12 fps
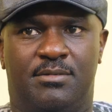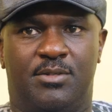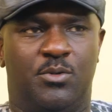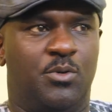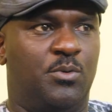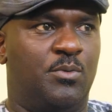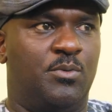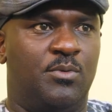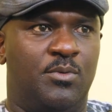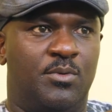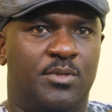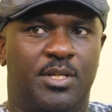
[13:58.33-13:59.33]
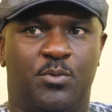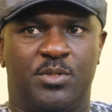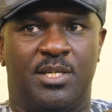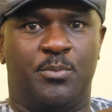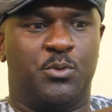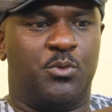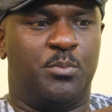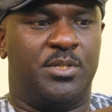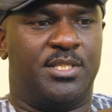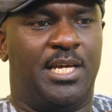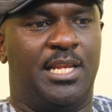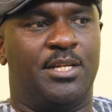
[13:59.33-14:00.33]
you know, that was able to be
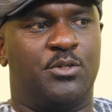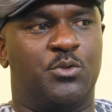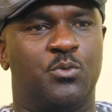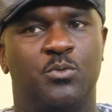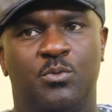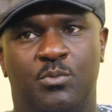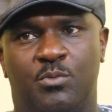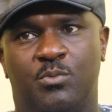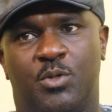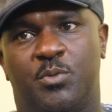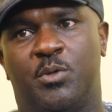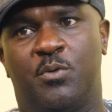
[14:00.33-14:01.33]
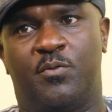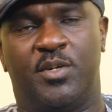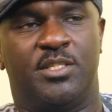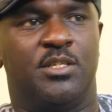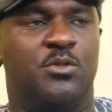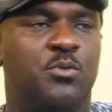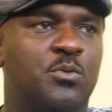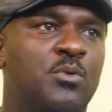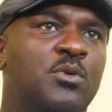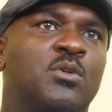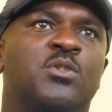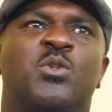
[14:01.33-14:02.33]
tailored to what we could fit into.
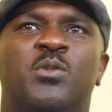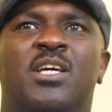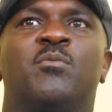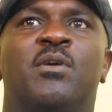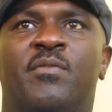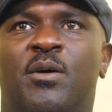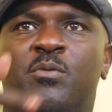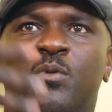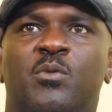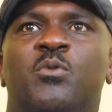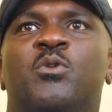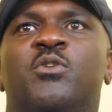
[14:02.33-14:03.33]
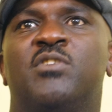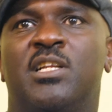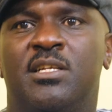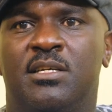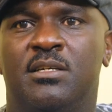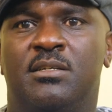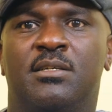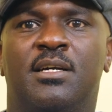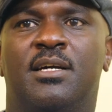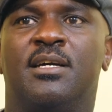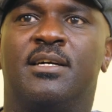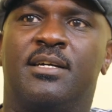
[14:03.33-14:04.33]
So then we found we could really
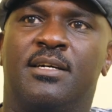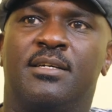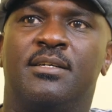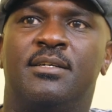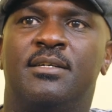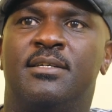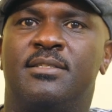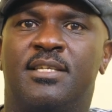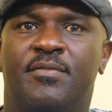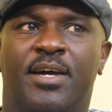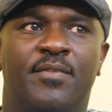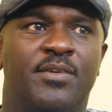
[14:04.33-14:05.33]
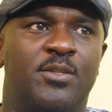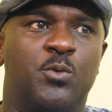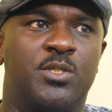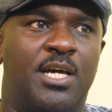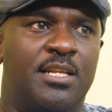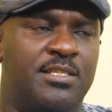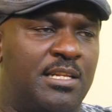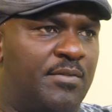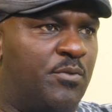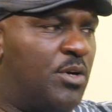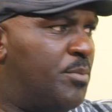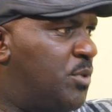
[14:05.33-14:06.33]
survive in those counseling
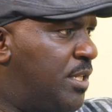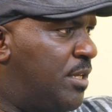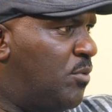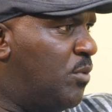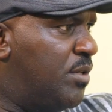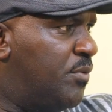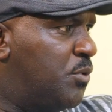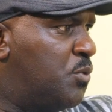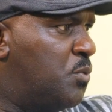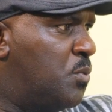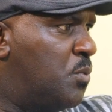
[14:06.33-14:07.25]
forums. I think we went for two.